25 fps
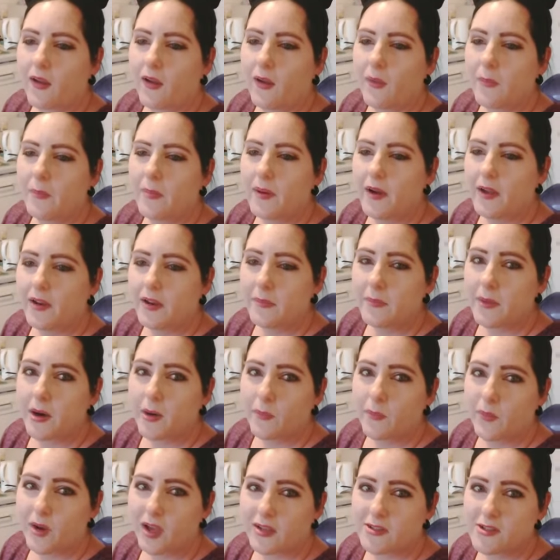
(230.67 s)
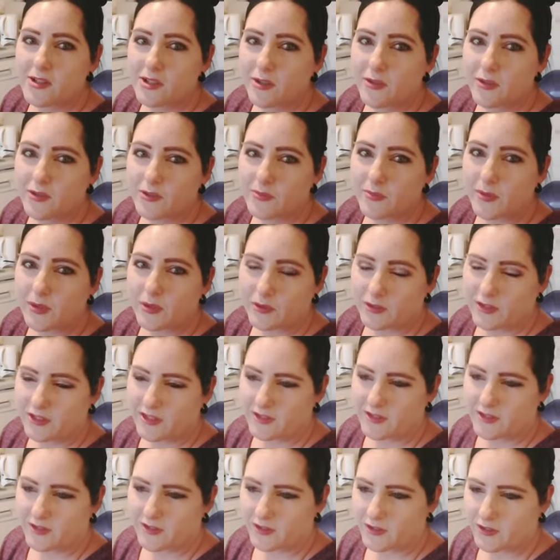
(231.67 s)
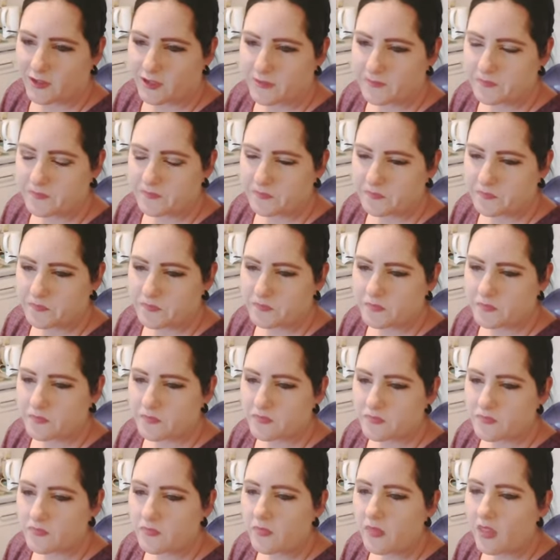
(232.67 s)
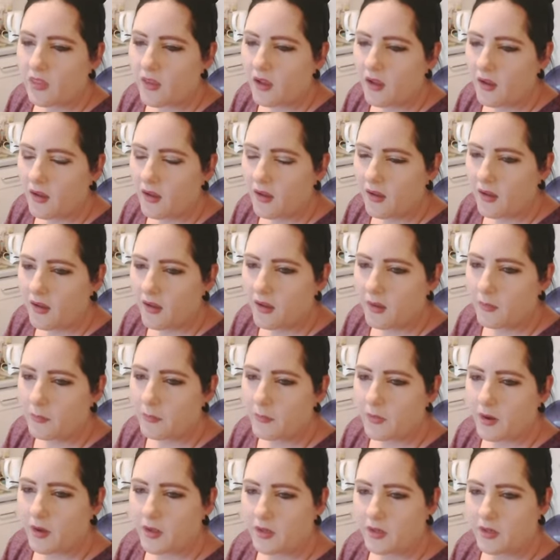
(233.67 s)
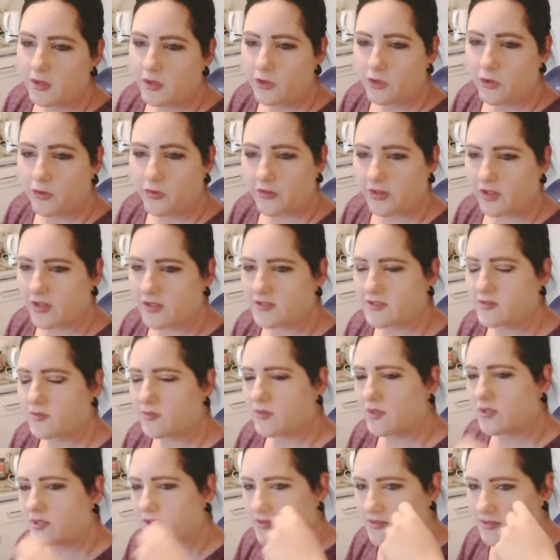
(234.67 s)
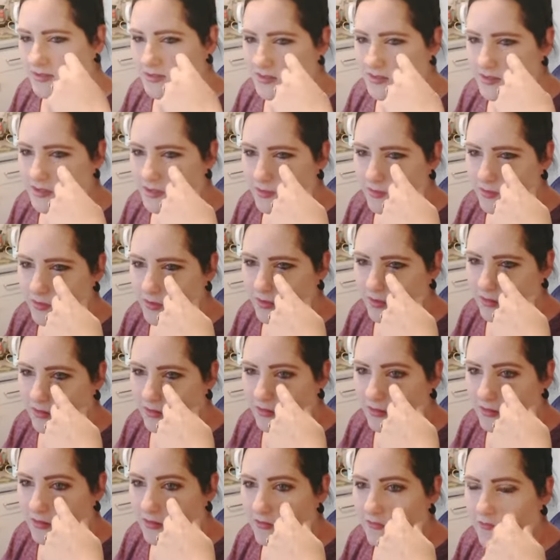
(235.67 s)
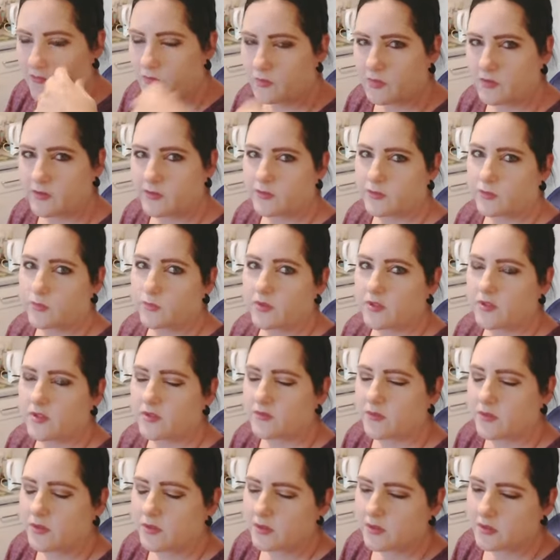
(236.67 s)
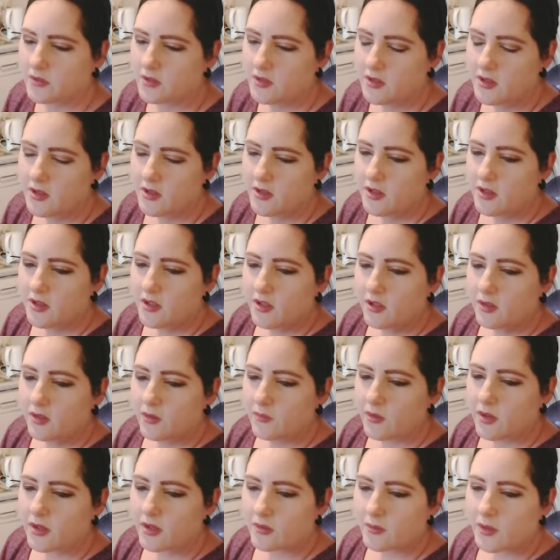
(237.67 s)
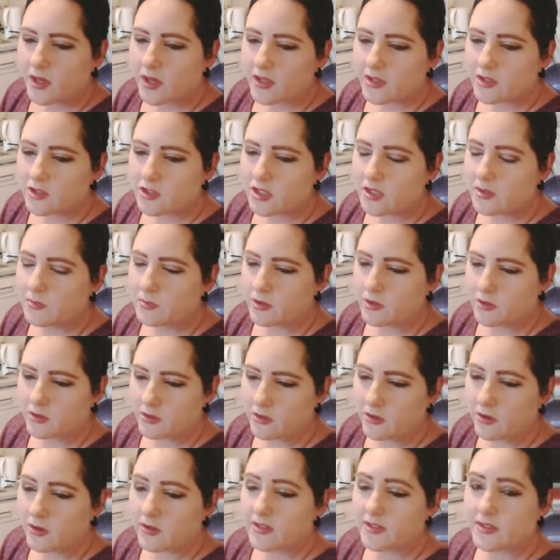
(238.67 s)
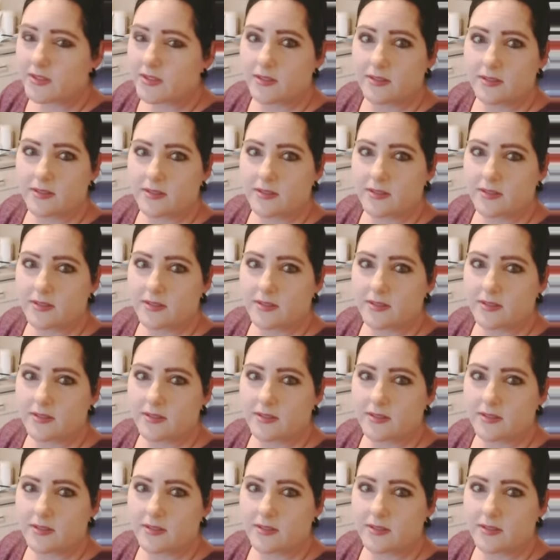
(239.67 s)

bearing in mind we had two small children, my youngest was 2.5, my son was 4. Well, actually my daughter didn't